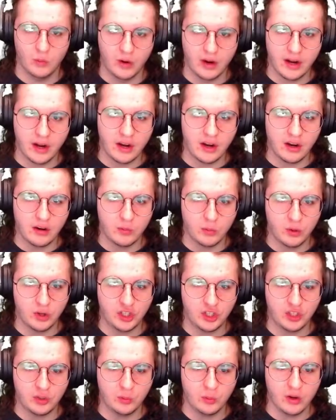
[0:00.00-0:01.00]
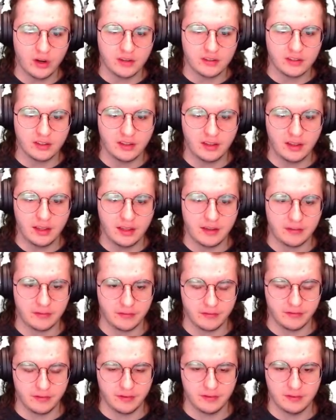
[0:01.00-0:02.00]
Where would you want to
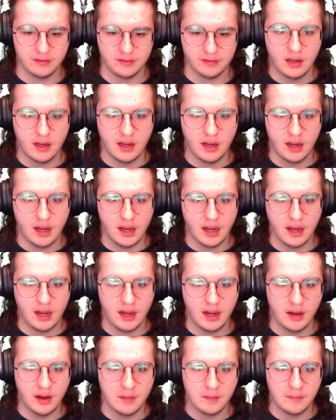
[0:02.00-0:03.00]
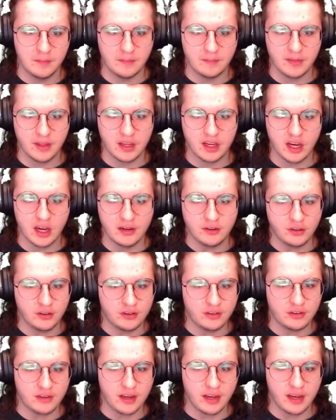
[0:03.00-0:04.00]
live? The
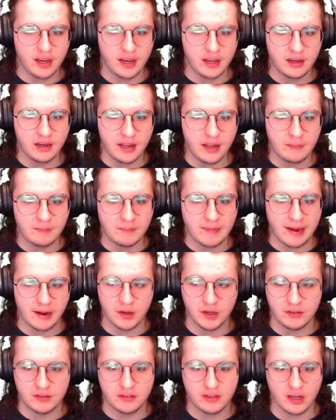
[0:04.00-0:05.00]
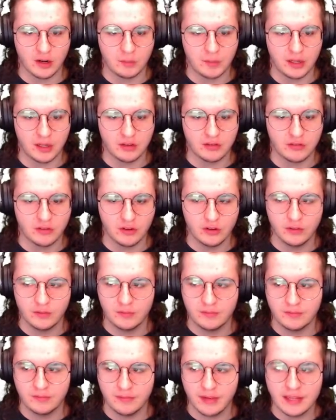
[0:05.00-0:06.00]
countryside and mountains sound peaceful.
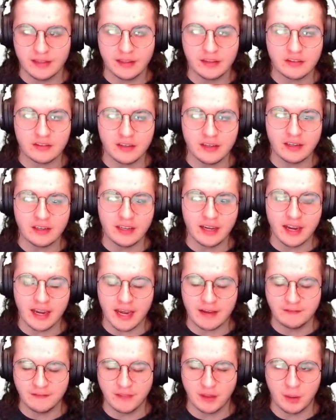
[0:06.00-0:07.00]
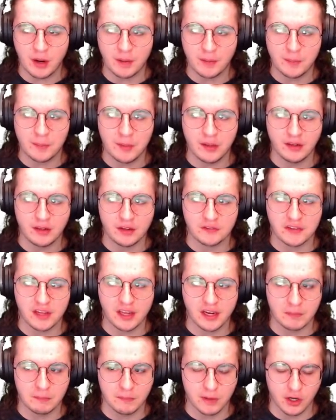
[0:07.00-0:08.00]
In the city, I have the probability of
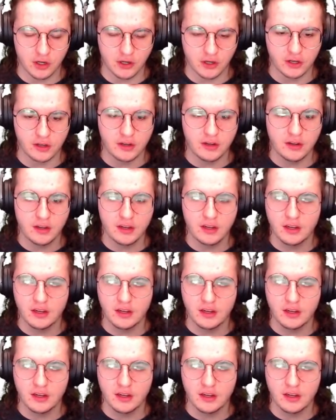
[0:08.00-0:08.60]
getting murdered.